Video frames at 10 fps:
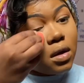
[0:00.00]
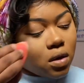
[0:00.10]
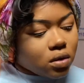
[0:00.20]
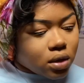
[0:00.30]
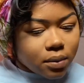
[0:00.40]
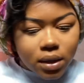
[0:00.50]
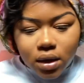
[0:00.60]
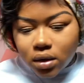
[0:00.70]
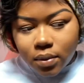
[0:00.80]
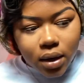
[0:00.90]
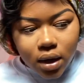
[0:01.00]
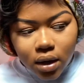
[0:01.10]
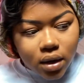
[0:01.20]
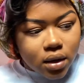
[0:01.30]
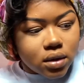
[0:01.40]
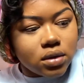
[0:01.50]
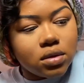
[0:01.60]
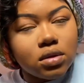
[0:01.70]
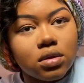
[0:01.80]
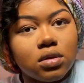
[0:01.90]
hold on, let me get under my eyes,
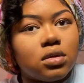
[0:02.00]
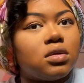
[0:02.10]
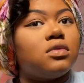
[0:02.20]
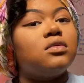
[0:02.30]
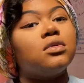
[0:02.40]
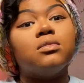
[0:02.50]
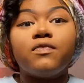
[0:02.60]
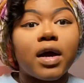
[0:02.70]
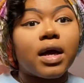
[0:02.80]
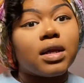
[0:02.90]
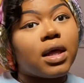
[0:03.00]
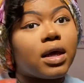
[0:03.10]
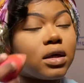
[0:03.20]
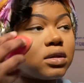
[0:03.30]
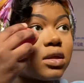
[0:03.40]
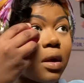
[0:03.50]
them fine lines.